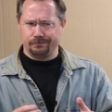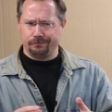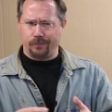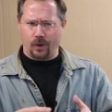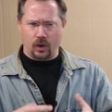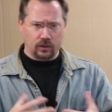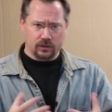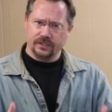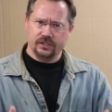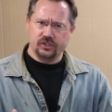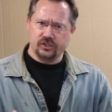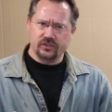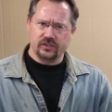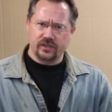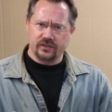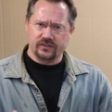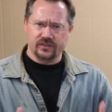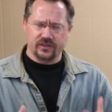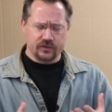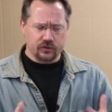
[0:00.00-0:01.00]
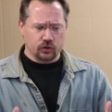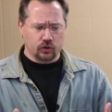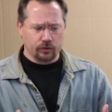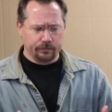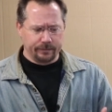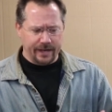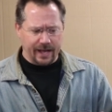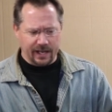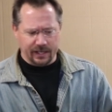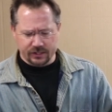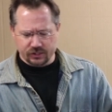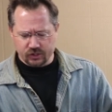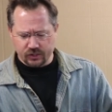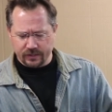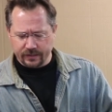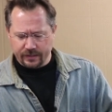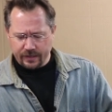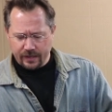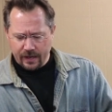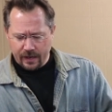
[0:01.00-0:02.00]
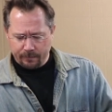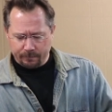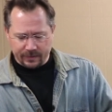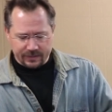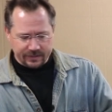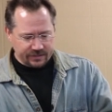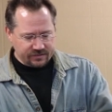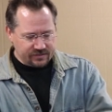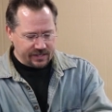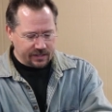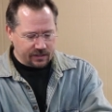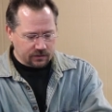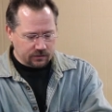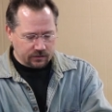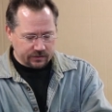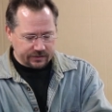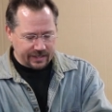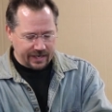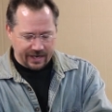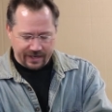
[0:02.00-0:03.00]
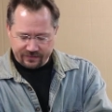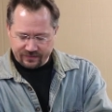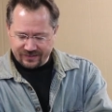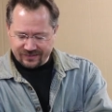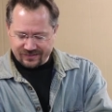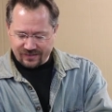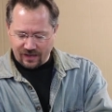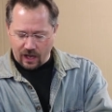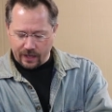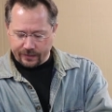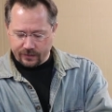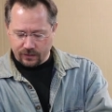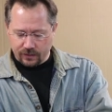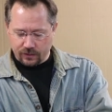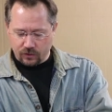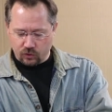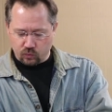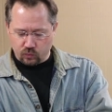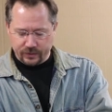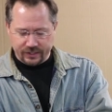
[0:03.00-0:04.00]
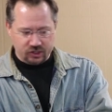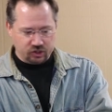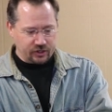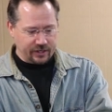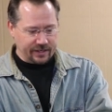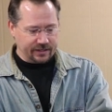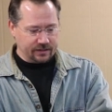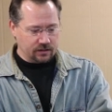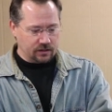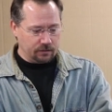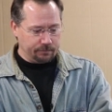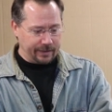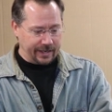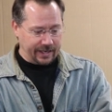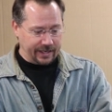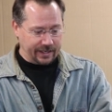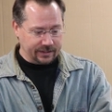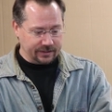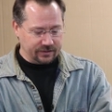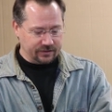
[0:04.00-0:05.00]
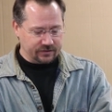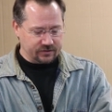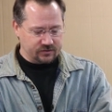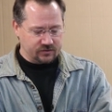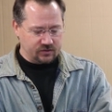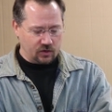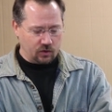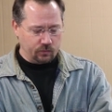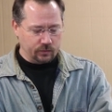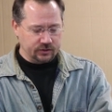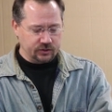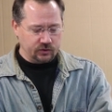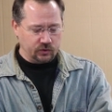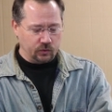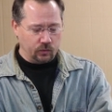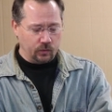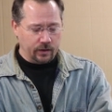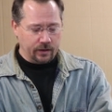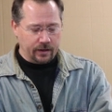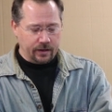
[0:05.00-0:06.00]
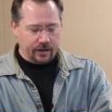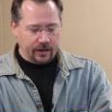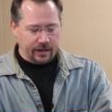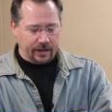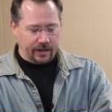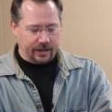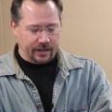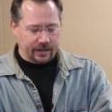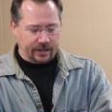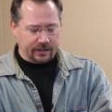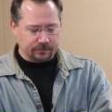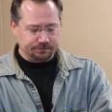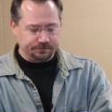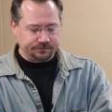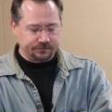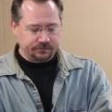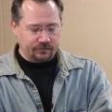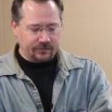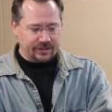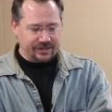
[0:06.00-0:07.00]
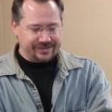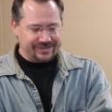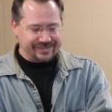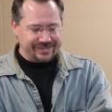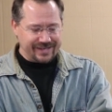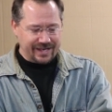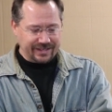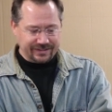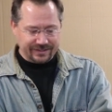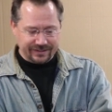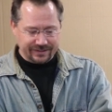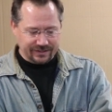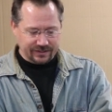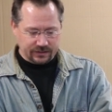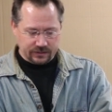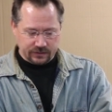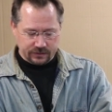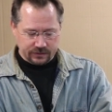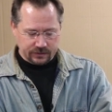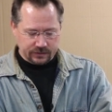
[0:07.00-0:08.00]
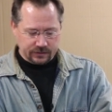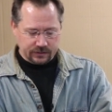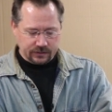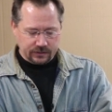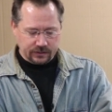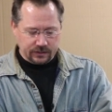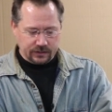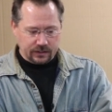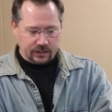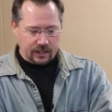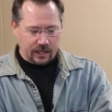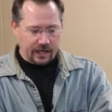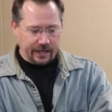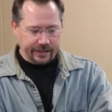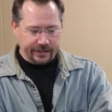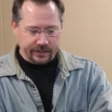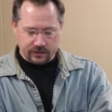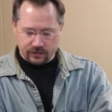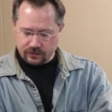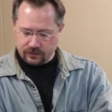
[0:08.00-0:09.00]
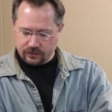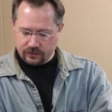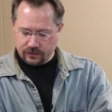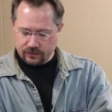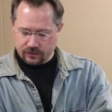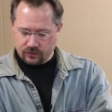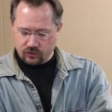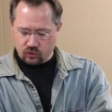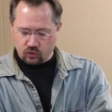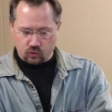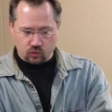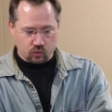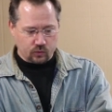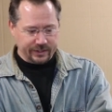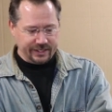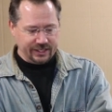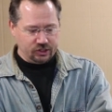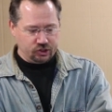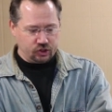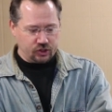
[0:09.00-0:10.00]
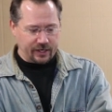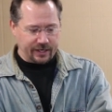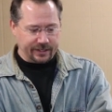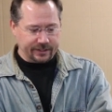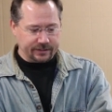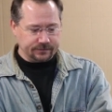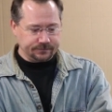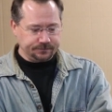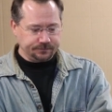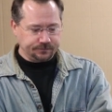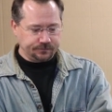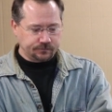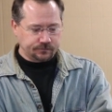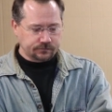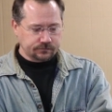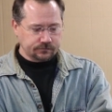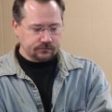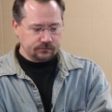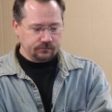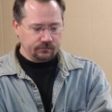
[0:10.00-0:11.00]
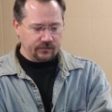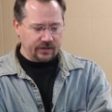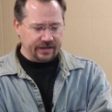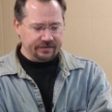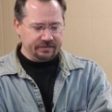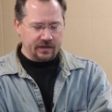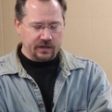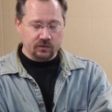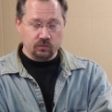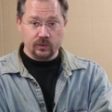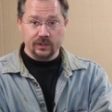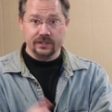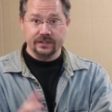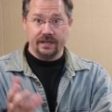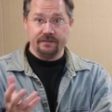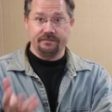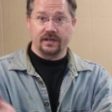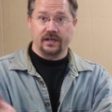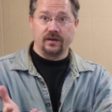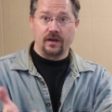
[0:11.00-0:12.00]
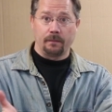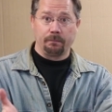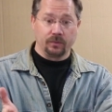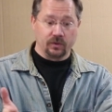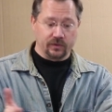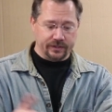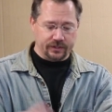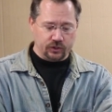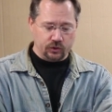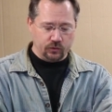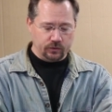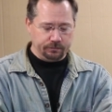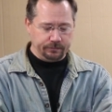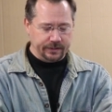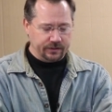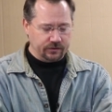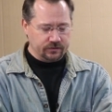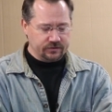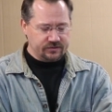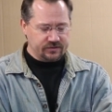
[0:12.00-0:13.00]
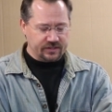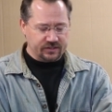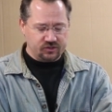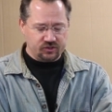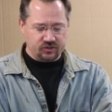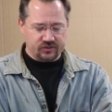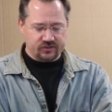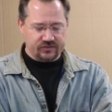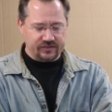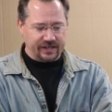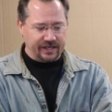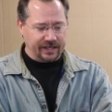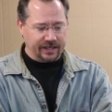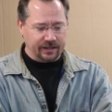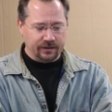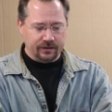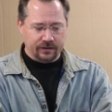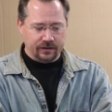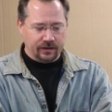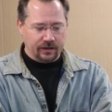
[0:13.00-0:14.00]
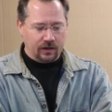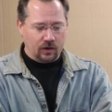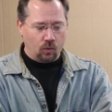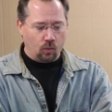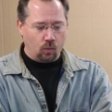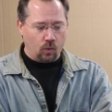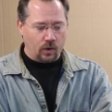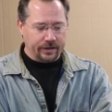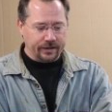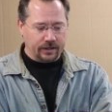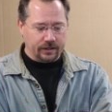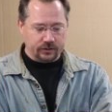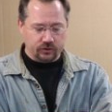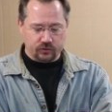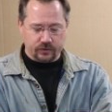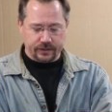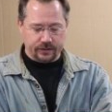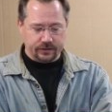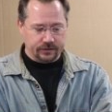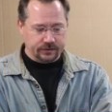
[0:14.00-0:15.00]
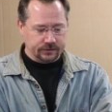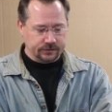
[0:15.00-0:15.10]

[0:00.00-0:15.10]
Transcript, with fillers: partly just because of the terminology. But let's take a look at this idle regen command. So we'll do set idle regen, and then we'll give it a number in newton meters. Let's just say 100.